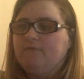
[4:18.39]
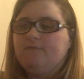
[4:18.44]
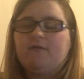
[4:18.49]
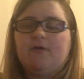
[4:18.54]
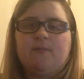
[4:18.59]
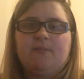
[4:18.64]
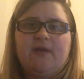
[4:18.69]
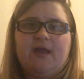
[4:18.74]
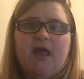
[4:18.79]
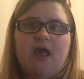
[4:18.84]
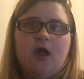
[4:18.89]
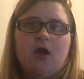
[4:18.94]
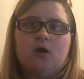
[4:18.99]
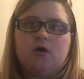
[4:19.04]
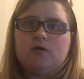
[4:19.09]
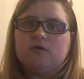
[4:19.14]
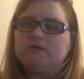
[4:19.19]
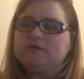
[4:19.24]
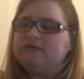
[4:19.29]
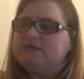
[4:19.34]

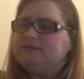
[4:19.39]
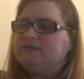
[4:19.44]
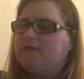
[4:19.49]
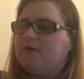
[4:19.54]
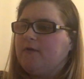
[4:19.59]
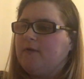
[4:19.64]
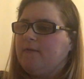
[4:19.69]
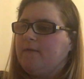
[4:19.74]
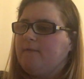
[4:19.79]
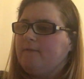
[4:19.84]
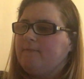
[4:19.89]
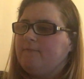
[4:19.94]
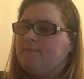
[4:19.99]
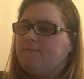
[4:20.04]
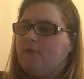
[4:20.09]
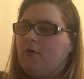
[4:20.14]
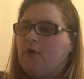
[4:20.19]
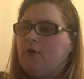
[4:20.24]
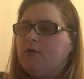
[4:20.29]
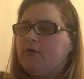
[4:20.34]
thumbnails, for
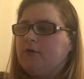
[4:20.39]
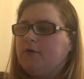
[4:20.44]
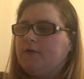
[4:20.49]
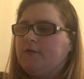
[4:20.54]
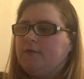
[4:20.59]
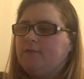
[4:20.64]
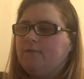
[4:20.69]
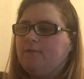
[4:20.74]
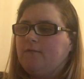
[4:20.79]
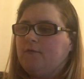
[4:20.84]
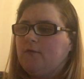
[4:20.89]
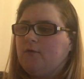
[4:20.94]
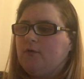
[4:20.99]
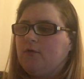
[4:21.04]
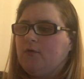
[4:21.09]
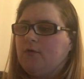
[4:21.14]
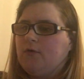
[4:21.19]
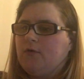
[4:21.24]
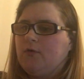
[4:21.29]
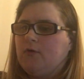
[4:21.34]
photos
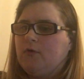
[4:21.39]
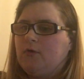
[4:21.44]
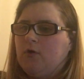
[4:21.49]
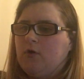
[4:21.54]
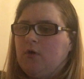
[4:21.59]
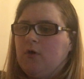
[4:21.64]
for